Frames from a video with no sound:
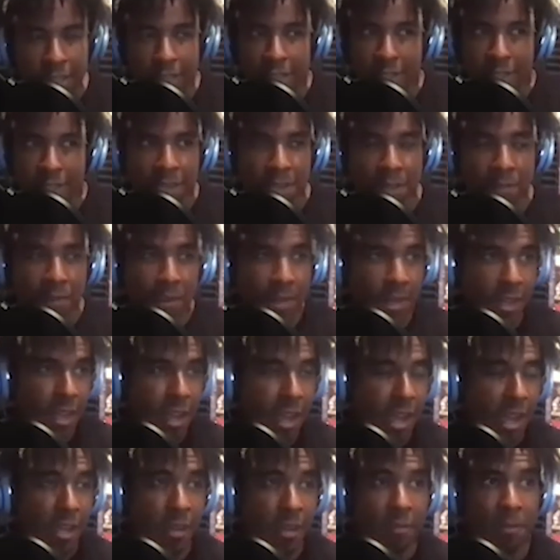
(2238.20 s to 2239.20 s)
even
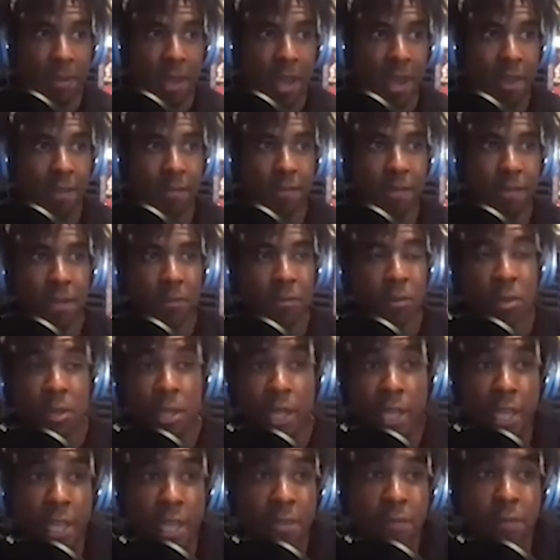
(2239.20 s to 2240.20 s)
kind of have that rhythm.
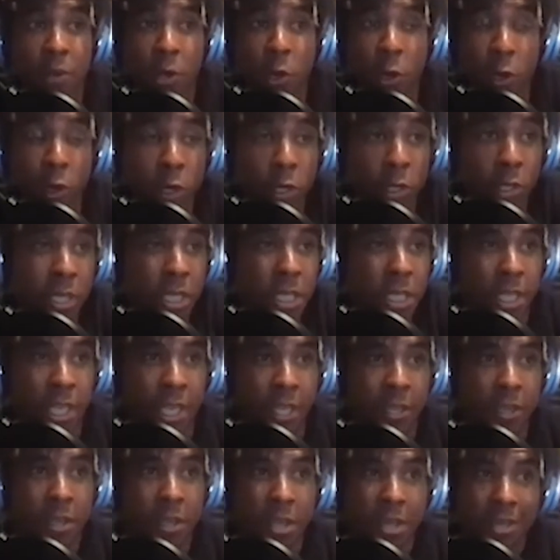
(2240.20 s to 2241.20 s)
Like, even early,
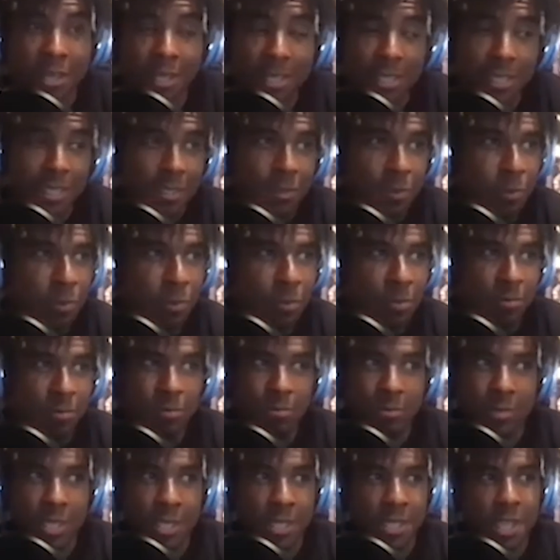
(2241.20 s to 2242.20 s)
like,
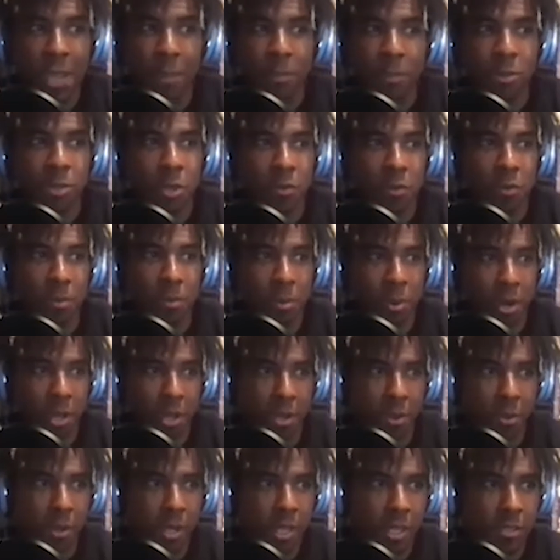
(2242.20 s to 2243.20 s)
this game was over pretty
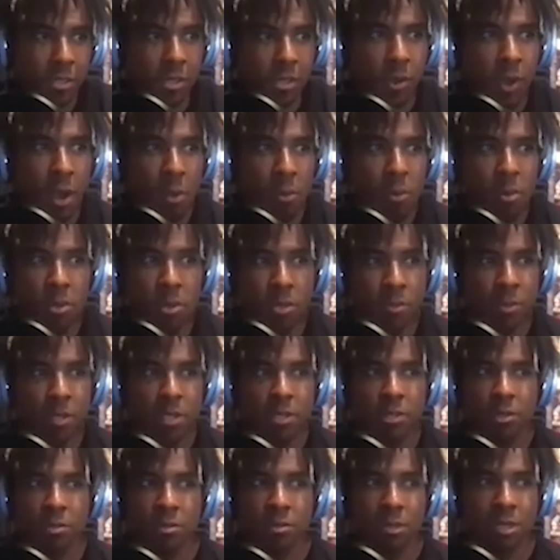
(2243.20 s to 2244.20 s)
quick. So I won't
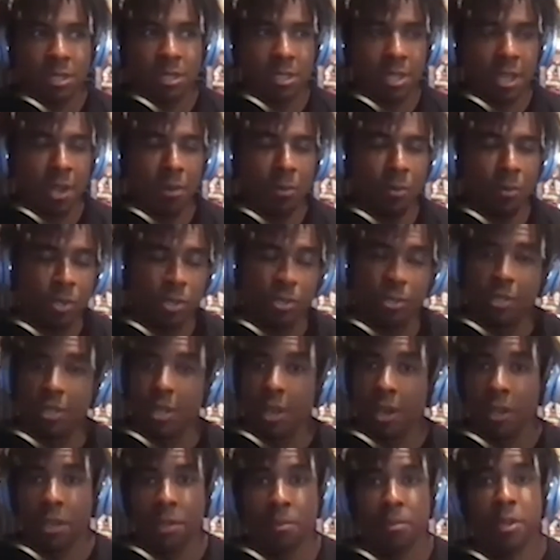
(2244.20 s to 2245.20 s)
spend too much time with you
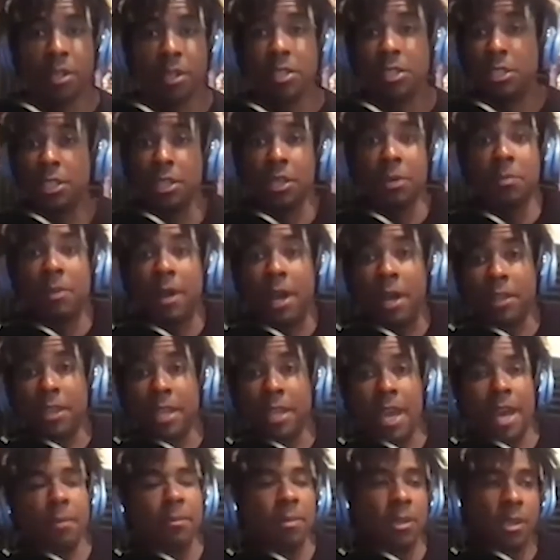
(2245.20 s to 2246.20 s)
talking much about
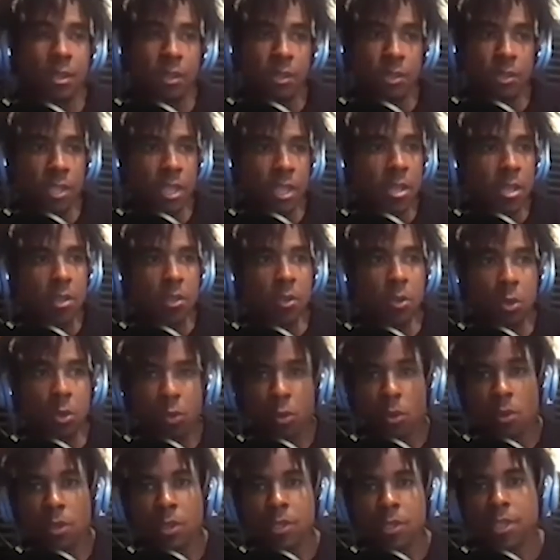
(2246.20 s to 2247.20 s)
that, because you
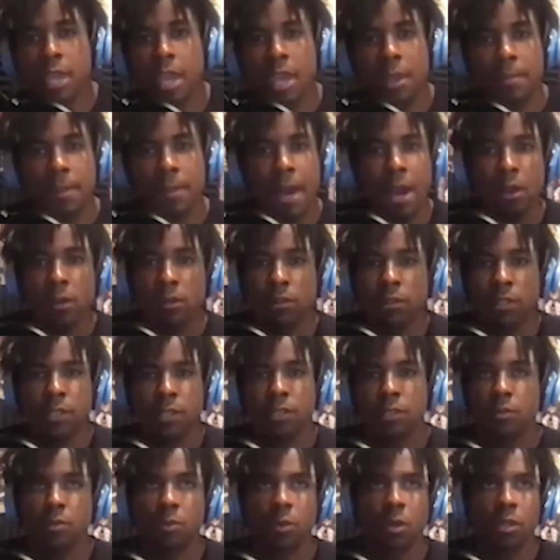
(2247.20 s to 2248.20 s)
throw this game out.
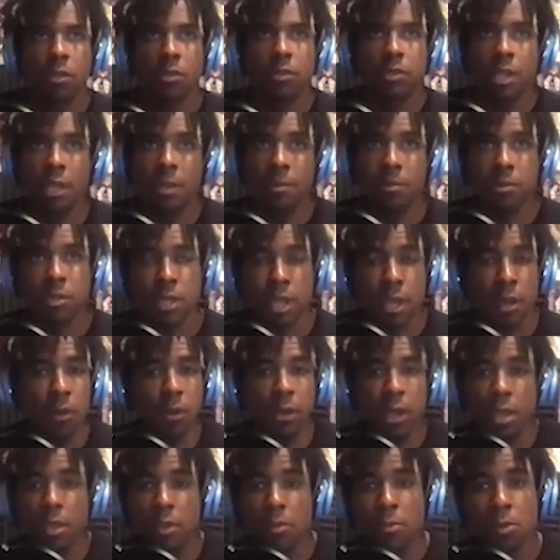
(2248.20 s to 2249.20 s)
This is one of those games like,
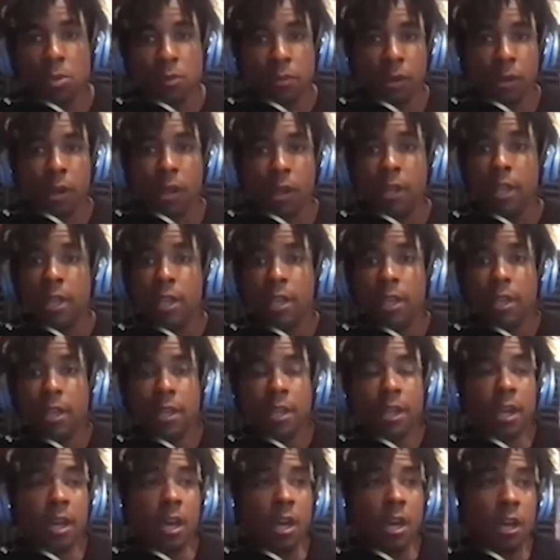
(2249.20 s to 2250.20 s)
okay, you move
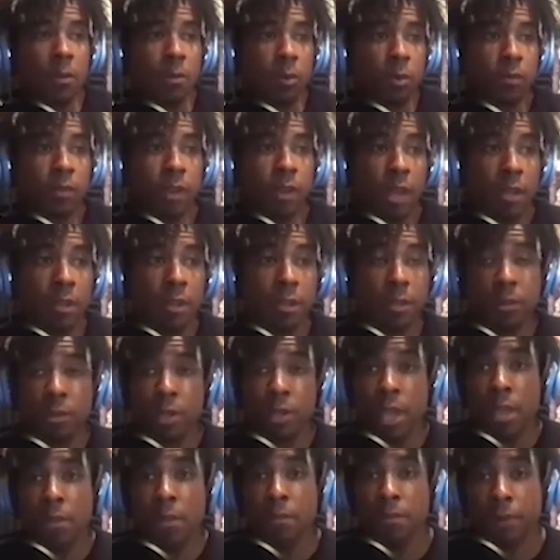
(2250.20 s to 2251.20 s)
on. We've got another
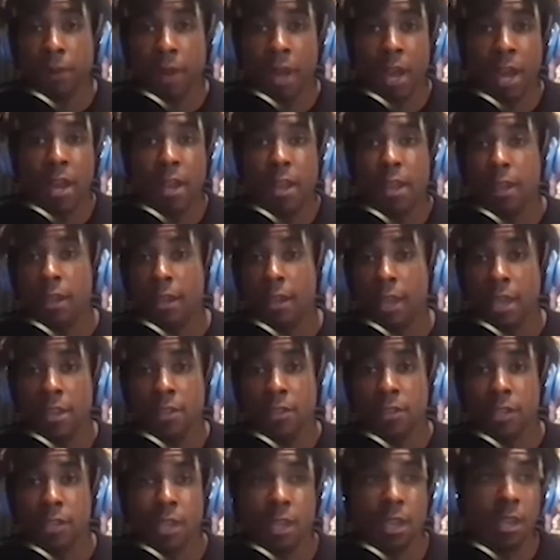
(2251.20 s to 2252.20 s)
game Friday
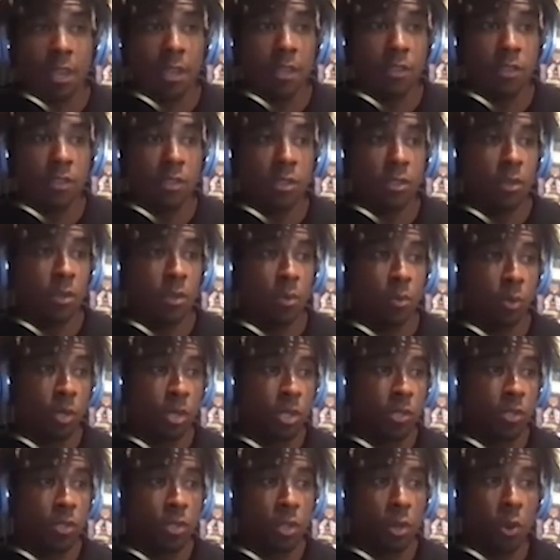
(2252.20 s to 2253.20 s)
against the Kings,
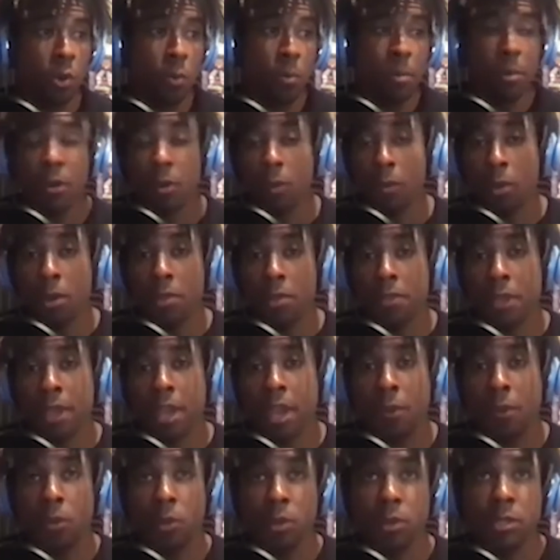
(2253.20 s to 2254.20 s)
which is dope. One thing
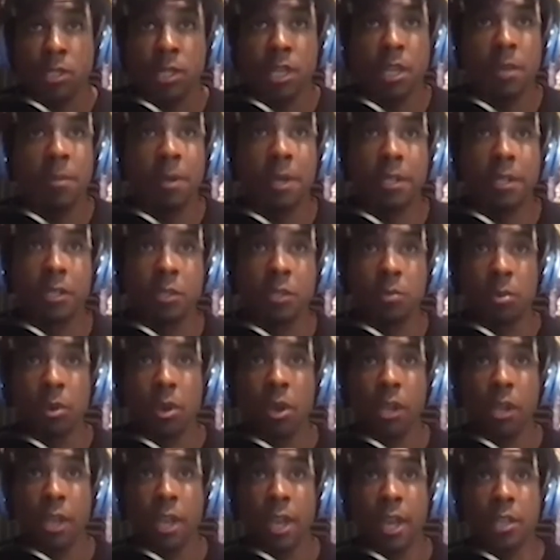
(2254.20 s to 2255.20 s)
I will say about this
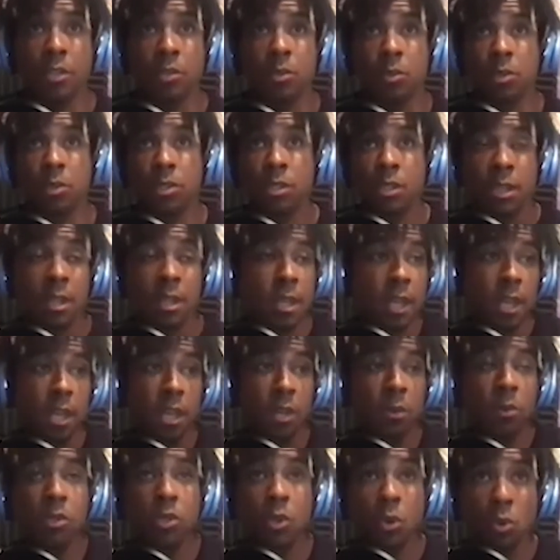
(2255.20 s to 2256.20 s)
broadcast was
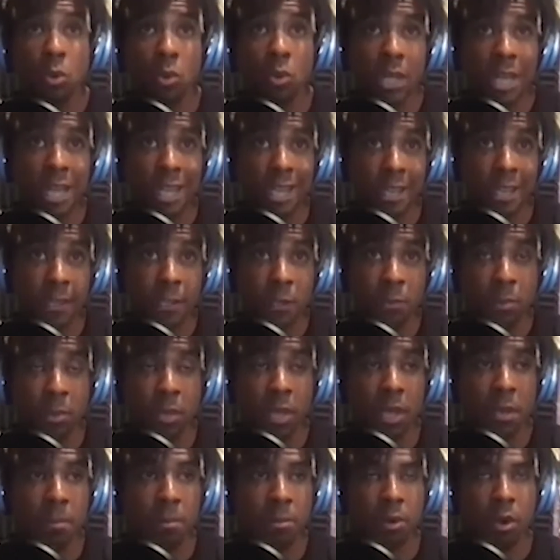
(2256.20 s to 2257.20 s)
it was cool that
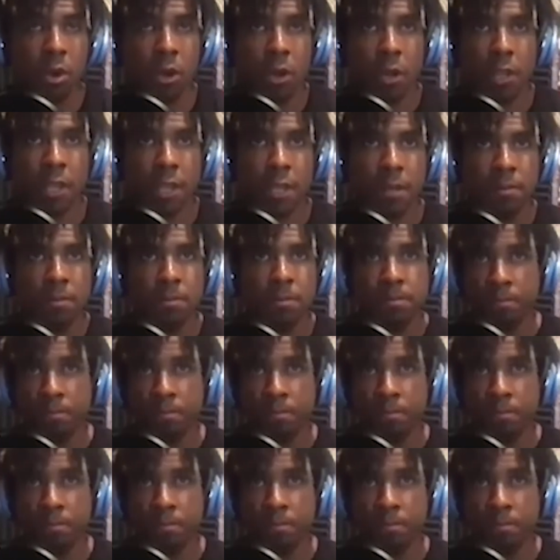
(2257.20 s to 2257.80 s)
ESPN brought in